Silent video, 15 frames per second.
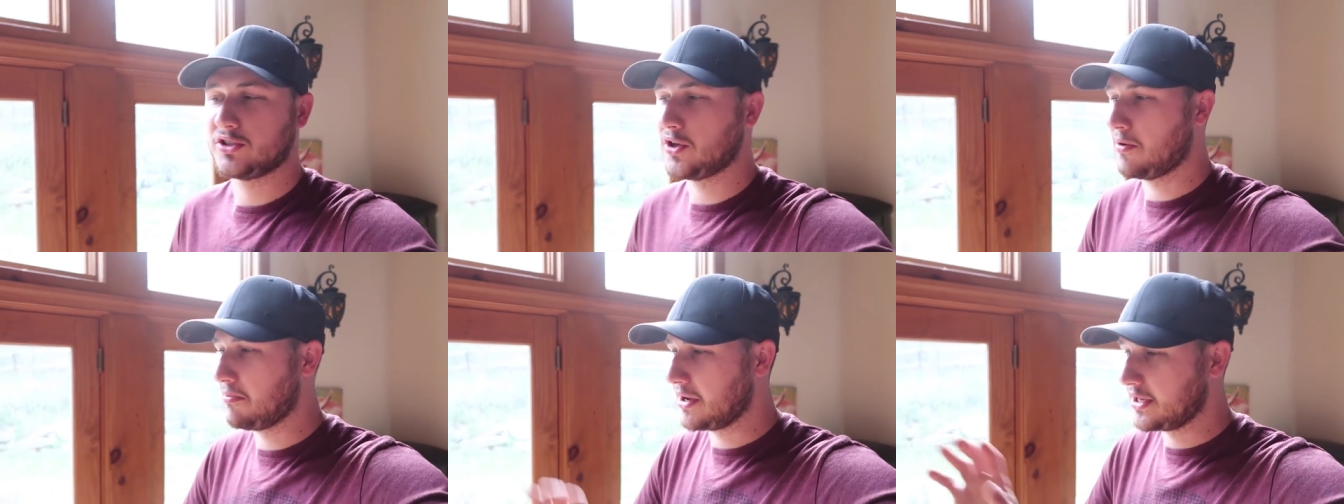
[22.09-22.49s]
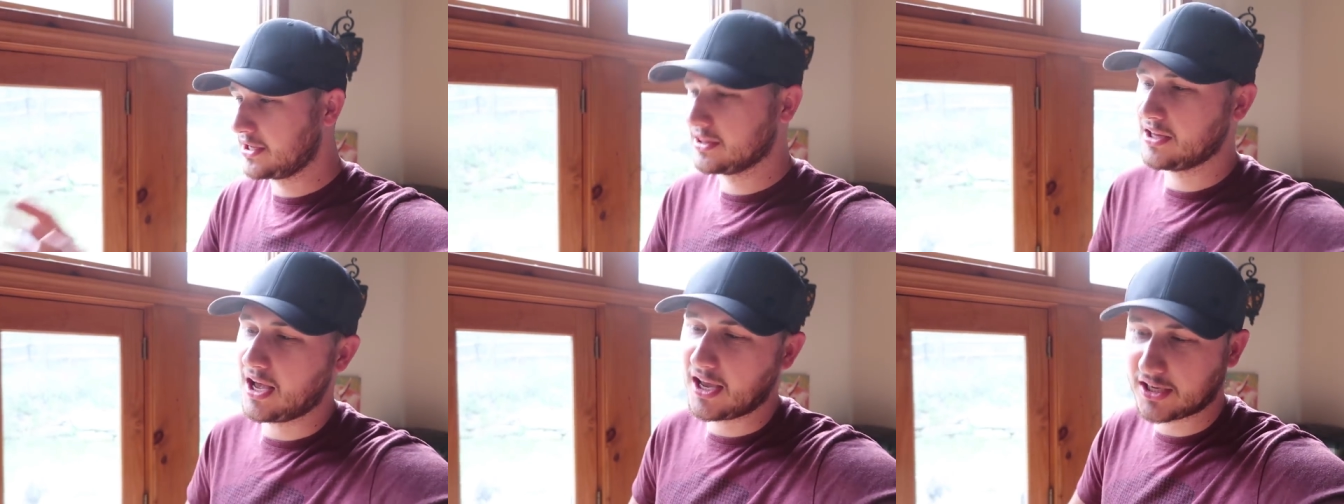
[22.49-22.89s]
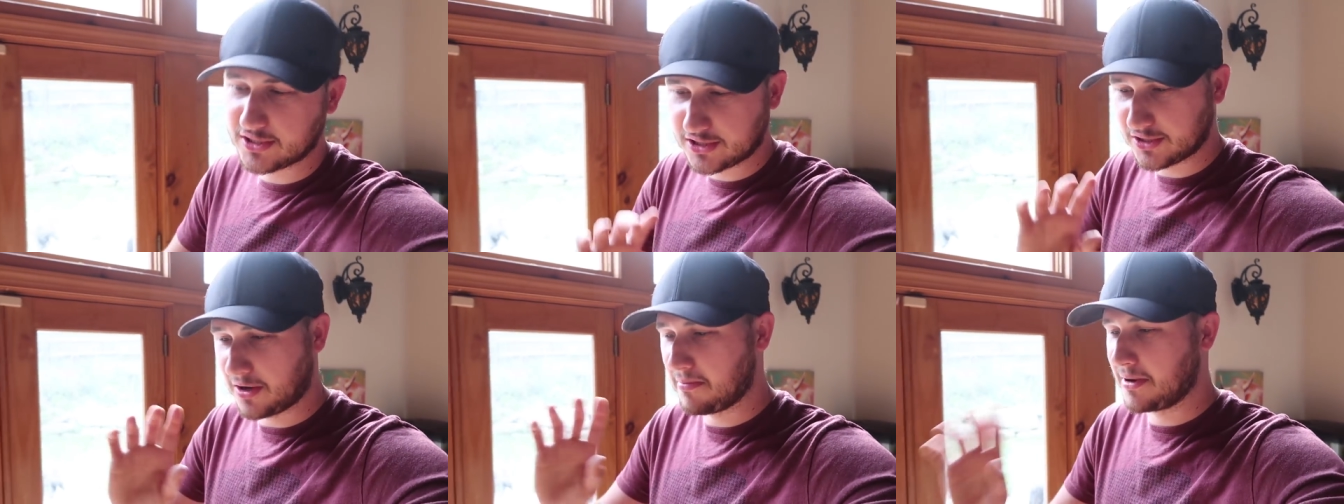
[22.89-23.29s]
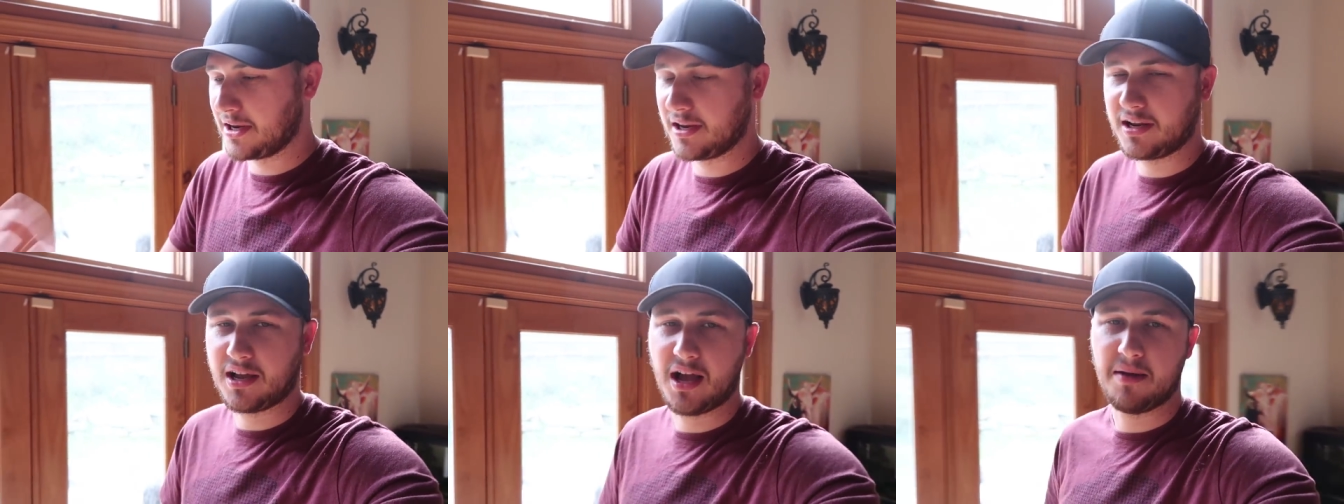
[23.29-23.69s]
So many likes, so
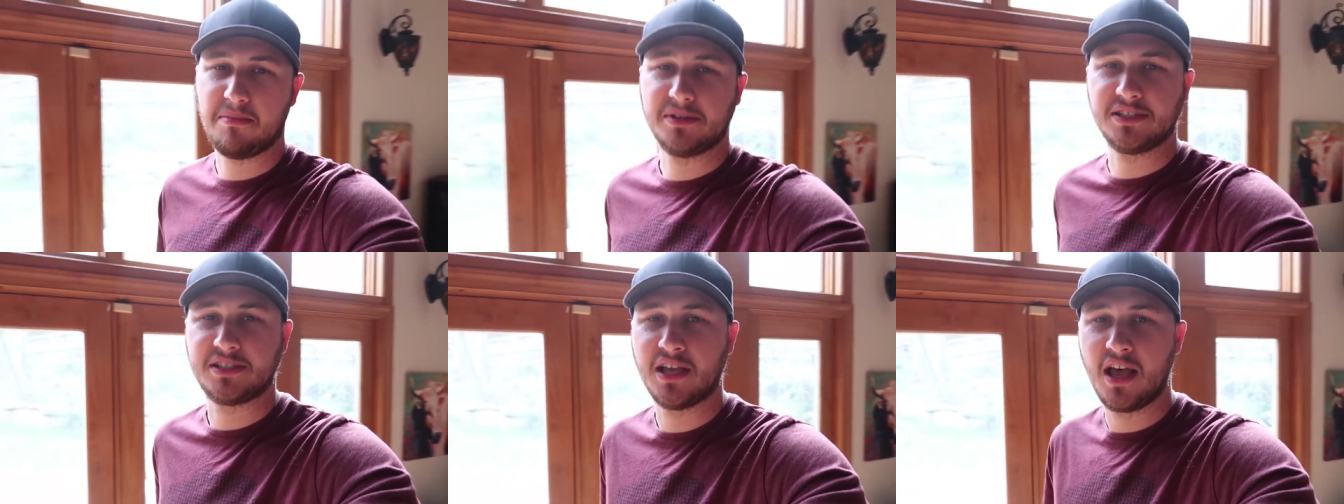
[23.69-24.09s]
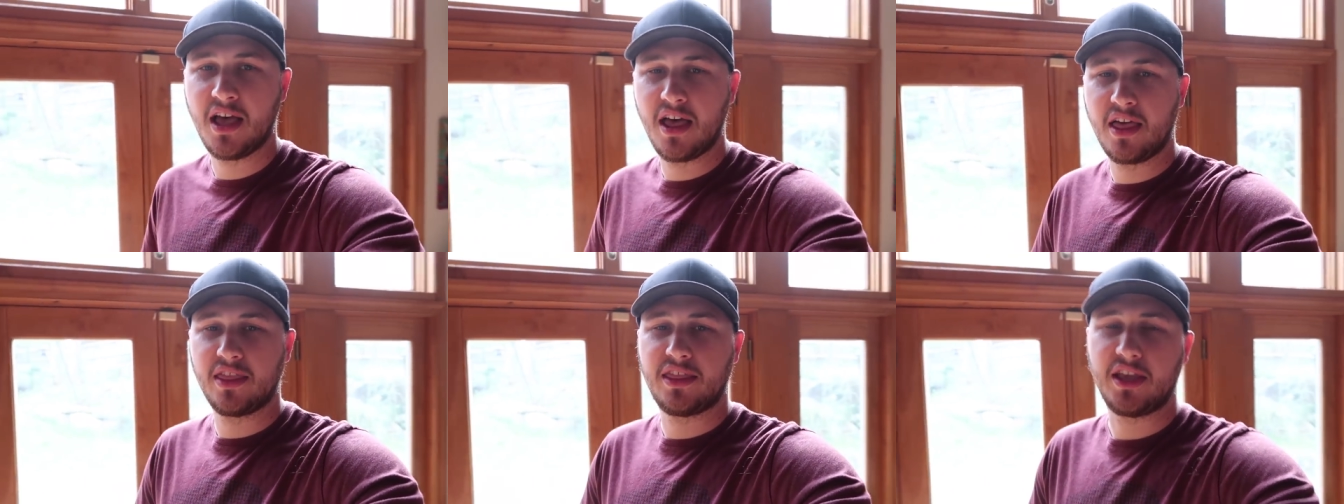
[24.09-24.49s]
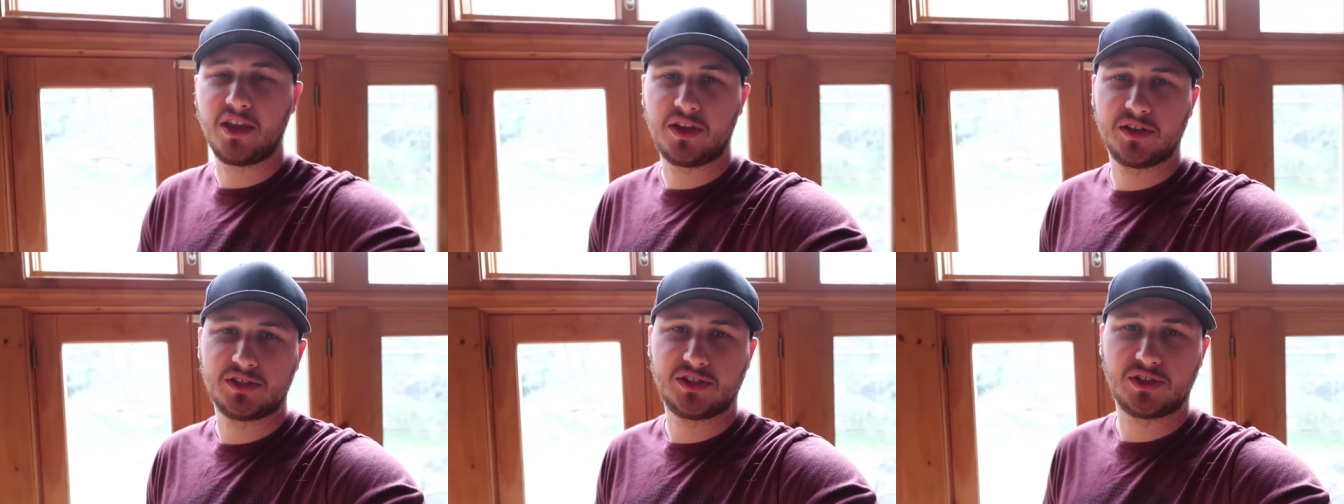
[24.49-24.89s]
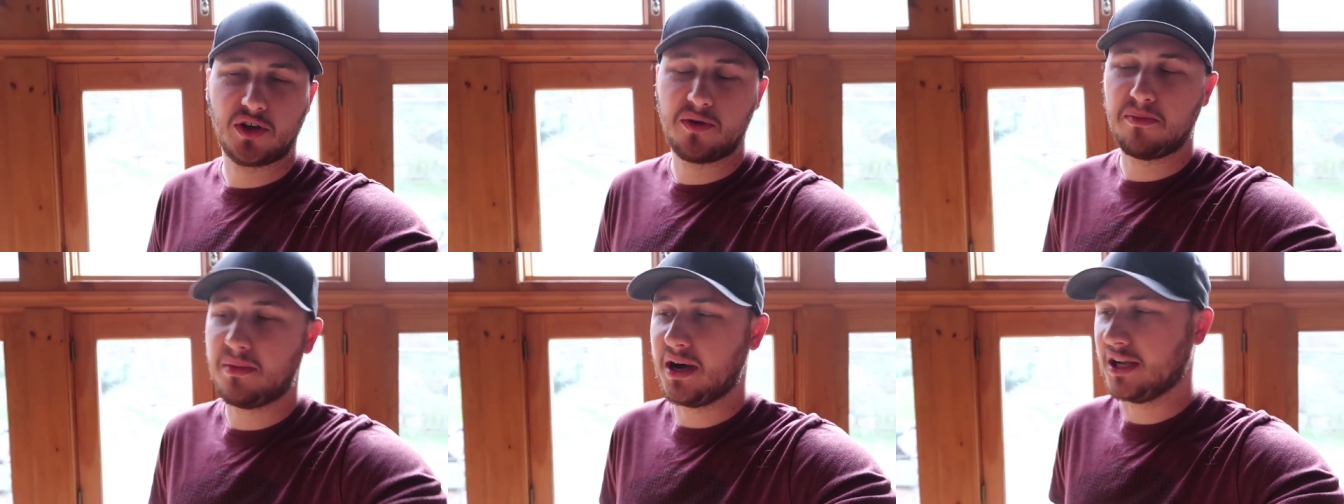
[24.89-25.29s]
many comments. Thank you
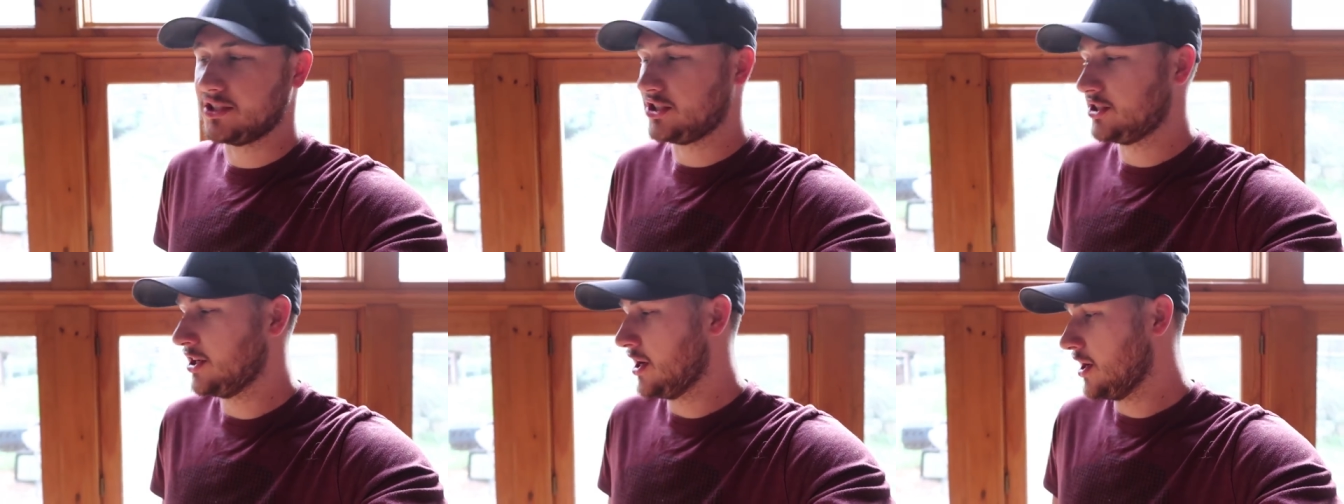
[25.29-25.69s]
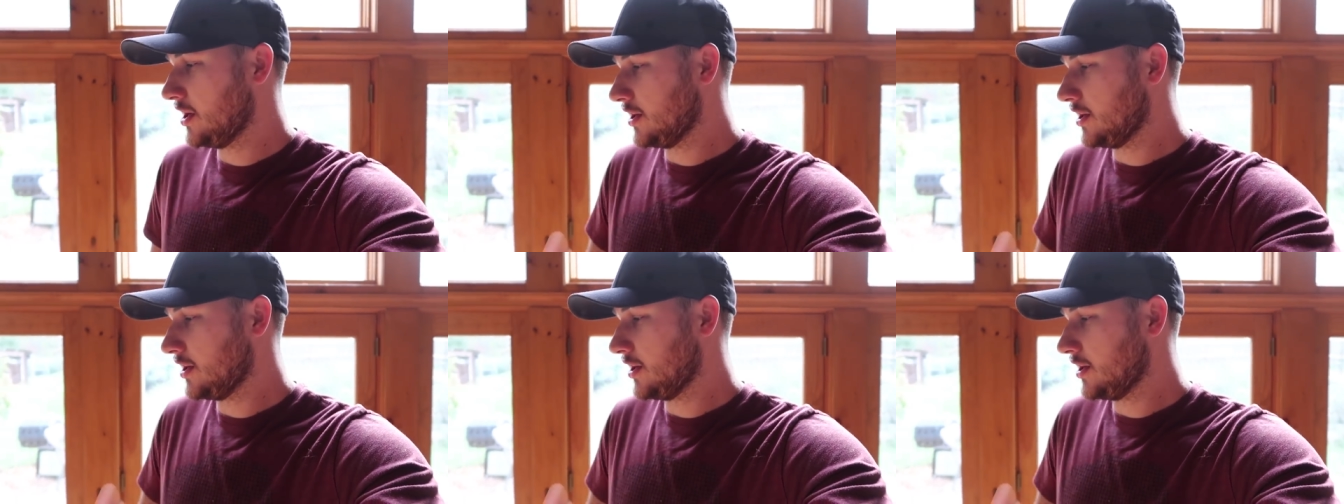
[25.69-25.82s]
so much.